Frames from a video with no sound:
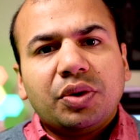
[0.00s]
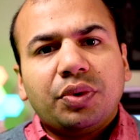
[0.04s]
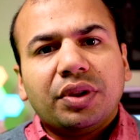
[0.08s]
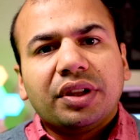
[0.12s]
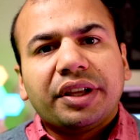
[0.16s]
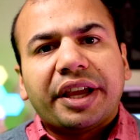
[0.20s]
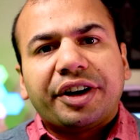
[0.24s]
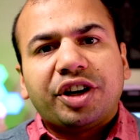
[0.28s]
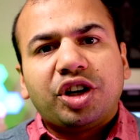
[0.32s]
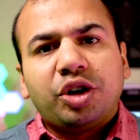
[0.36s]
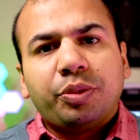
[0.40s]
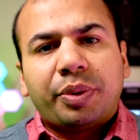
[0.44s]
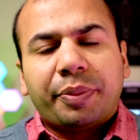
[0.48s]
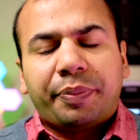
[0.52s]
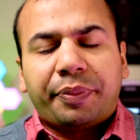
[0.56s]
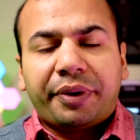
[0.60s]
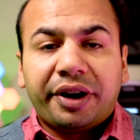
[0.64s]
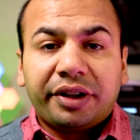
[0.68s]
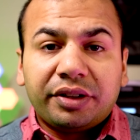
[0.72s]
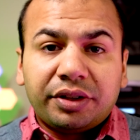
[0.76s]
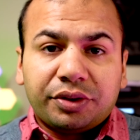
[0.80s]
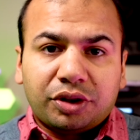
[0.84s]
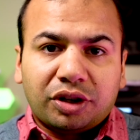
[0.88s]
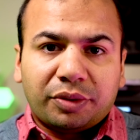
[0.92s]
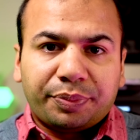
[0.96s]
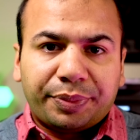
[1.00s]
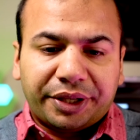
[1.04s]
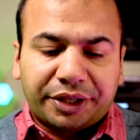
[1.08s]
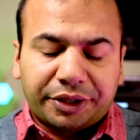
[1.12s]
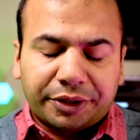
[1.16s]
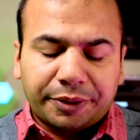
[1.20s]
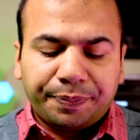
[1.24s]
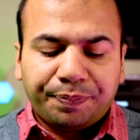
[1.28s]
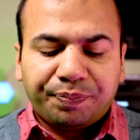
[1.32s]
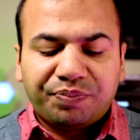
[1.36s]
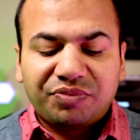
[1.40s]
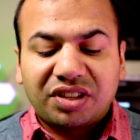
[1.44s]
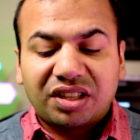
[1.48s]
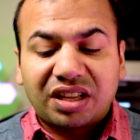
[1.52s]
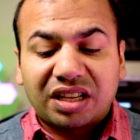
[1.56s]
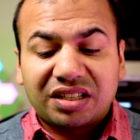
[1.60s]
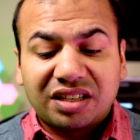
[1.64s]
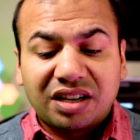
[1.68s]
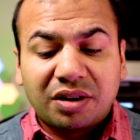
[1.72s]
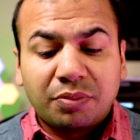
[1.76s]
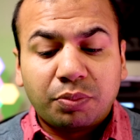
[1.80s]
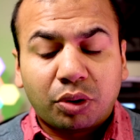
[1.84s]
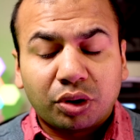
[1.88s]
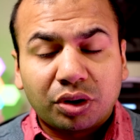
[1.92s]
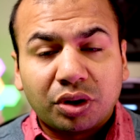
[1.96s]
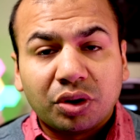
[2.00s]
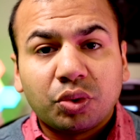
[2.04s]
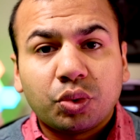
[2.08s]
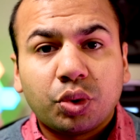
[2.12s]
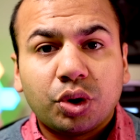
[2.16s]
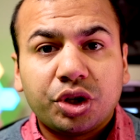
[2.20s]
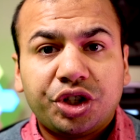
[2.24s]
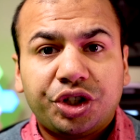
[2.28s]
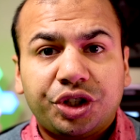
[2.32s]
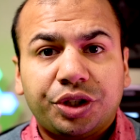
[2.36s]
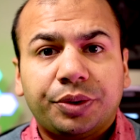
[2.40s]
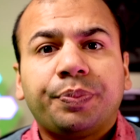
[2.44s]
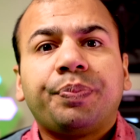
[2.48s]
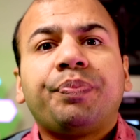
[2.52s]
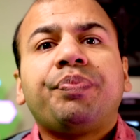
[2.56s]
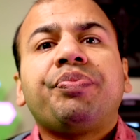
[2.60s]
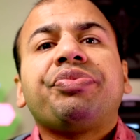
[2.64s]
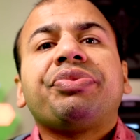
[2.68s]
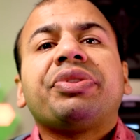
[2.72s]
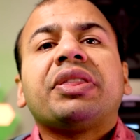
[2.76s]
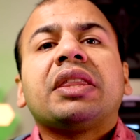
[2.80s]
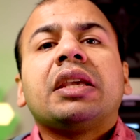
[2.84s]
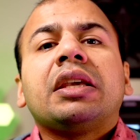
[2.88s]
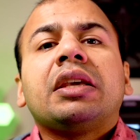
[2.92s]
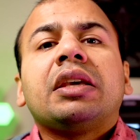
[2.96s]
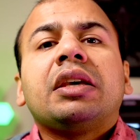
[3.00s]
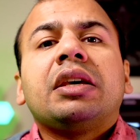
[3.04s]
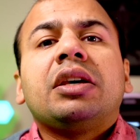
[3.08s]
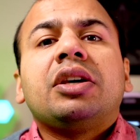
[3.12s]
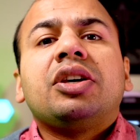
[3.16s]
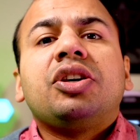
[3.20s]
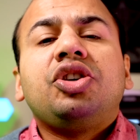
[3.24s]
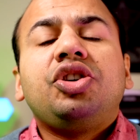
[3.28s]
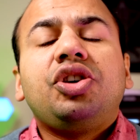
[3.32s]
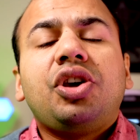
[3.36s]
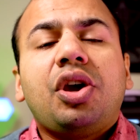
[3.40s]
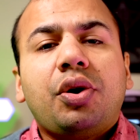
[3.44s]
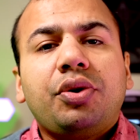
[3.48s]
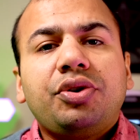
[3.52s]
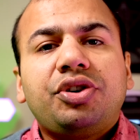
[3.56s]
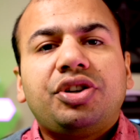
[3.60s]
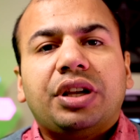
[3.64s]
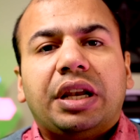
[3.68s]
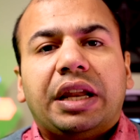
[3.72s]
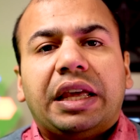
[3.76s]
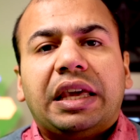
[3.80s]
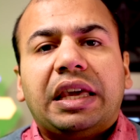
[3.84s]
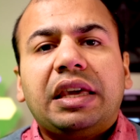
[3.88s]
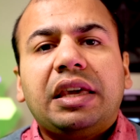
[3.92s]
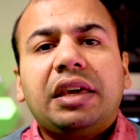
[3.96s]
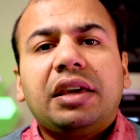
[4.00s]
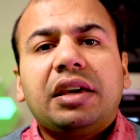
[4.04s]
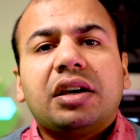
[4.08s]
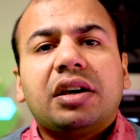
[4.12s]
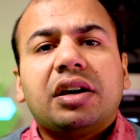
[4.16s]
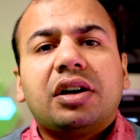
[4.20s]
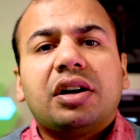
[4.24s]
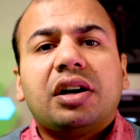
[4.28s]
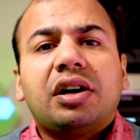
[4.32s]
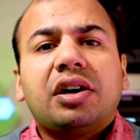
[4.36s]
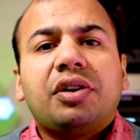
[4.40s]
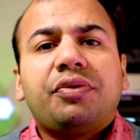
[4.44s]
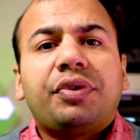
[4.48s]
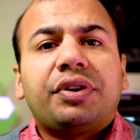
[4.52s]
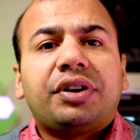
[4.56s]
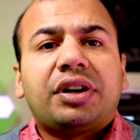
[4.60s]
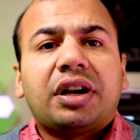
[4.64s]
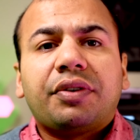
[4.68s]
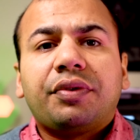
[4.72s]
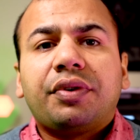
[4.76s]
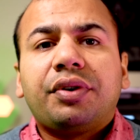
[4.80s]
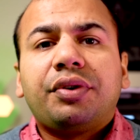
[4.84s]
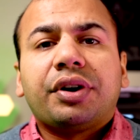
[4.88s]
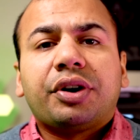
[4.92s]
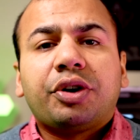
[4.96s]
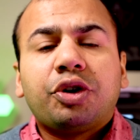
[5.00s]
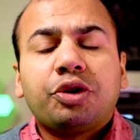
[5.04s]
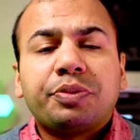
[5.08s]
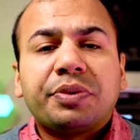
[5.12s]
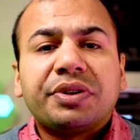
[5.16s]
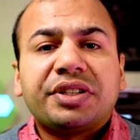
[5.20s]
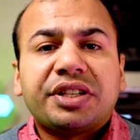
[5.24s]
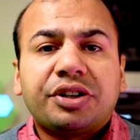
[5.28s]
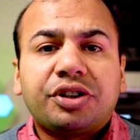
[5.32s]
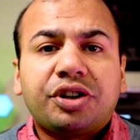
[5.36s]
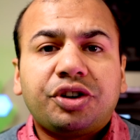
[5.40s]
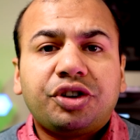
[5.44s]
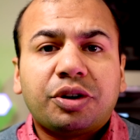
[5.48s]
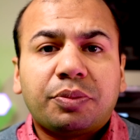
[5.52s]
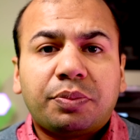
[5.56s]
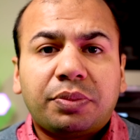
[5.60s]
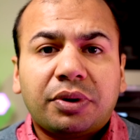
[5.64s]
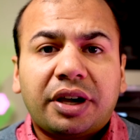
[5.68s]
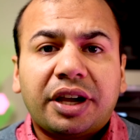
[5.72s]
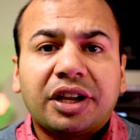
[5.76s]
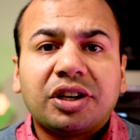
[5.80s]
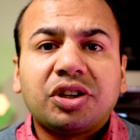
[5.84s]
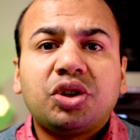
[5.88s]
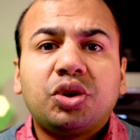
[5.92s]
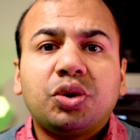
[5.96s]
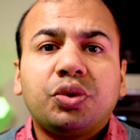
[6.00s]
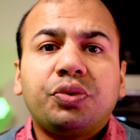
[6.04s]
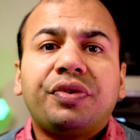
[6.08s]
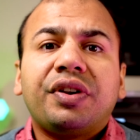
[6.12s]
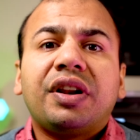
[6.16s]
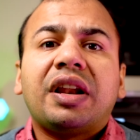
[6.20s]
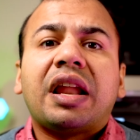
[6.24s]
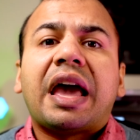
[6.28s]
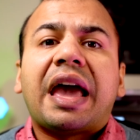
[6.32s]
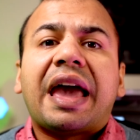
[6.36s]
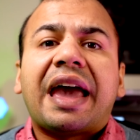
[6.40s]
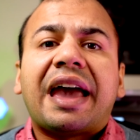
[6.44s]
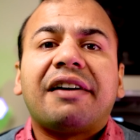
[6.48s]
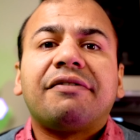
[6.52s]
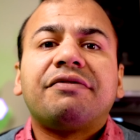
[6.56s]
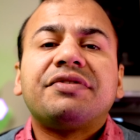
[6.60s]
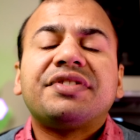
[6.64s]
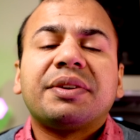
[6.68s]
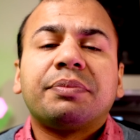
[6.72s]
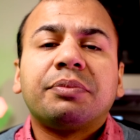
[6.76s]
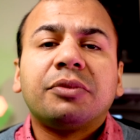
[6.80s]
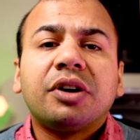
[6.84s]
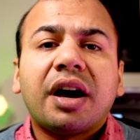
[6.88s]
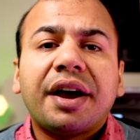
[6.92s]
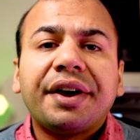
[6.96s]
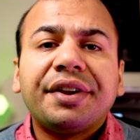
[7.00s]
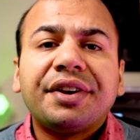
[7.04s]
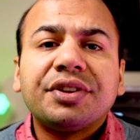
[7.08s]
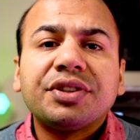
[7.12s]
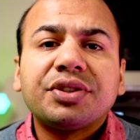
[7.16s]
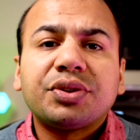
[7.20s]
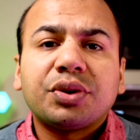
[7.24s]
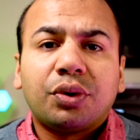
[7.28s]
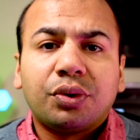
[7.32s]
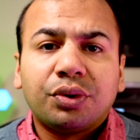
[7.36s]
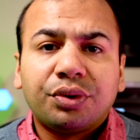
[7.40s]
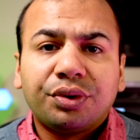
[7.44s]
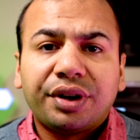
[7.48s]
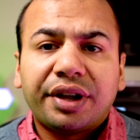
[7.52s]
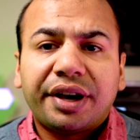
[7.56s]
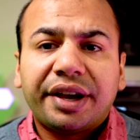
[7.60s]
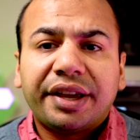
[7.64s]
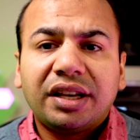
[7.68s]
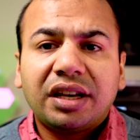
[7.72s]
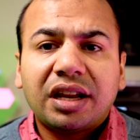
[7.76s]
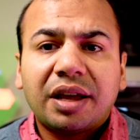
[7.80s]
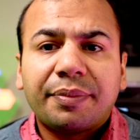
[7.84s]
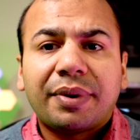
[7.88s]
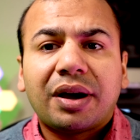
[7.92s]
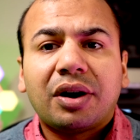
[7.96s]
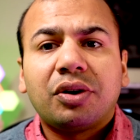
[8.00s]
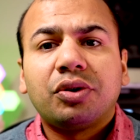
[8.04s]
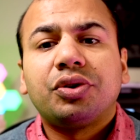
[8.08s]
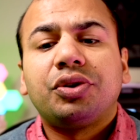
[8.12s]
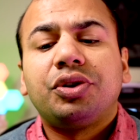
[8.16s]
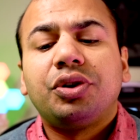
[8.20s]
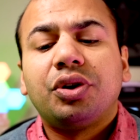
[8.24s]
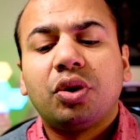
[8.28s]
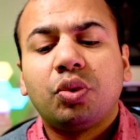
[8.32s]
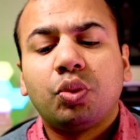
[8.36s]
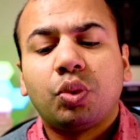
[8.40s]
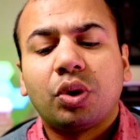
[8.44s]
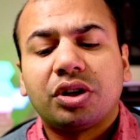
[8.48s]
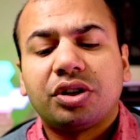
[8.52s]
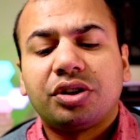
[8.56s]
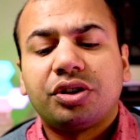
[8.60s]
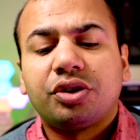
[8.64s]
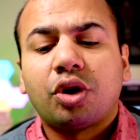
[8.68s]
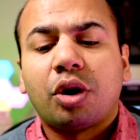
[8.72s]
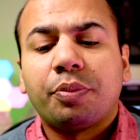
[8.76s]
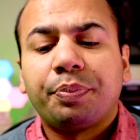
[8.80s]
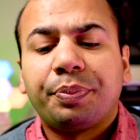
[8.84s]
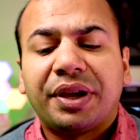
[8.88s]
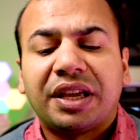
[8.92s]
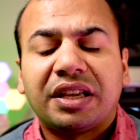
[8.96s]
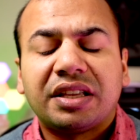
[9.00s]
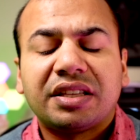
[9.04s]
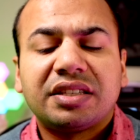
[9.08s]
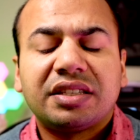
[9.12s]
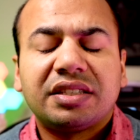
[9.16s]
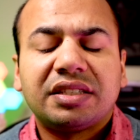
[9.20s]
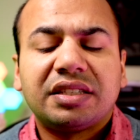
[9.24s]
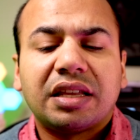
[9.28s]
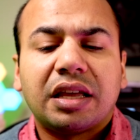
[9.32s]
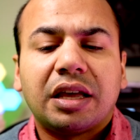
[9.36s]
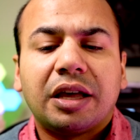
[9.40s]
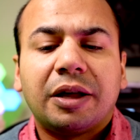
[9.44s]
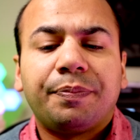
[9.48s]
will get to prepare the topic? Now that's an important question. Usually, whatever recruitment center you're applying to will have some guidance online about, what topics,